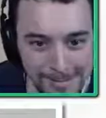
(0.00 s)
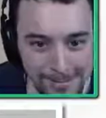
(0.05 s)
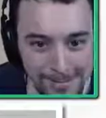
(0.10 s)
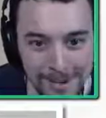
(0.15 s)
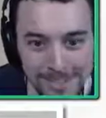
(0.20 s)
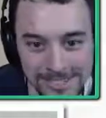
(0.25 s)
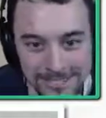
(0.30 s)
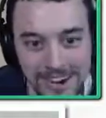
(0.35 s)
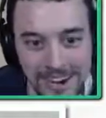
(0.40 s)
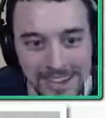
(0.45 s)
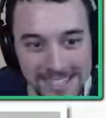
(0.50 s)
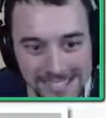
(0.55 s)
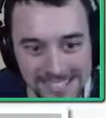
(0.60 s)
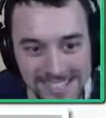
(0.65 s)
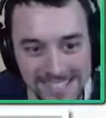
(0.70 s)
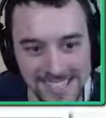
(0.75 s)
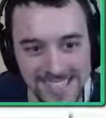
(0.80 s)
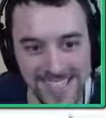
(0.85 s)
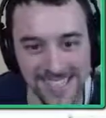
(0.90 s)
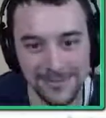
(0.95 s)
rests Fox
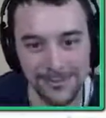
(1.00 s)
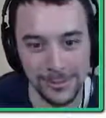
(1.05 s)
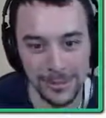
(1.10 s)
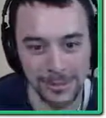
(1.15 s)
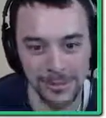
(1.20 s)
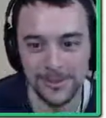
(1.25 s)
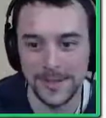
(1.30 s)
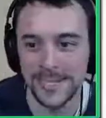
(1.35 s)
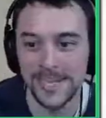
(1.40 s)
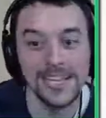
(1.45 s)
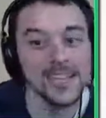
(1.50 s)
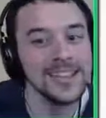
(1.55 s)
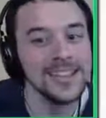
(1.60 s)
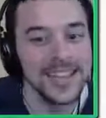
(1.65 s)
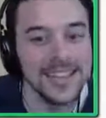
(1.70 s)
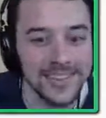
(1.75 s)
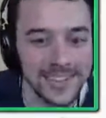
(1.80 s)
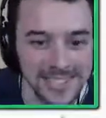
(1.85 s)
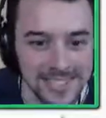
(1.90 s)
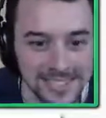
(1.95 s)
instead, which would be
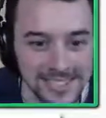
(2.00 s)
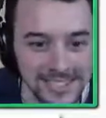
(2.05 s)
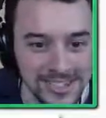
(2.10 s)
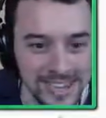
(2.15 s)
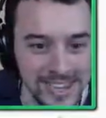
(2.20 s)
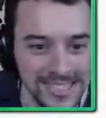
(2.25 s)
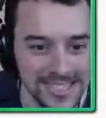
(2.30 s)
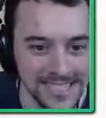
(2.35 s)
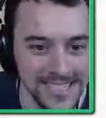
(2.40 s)
hilariously tragic.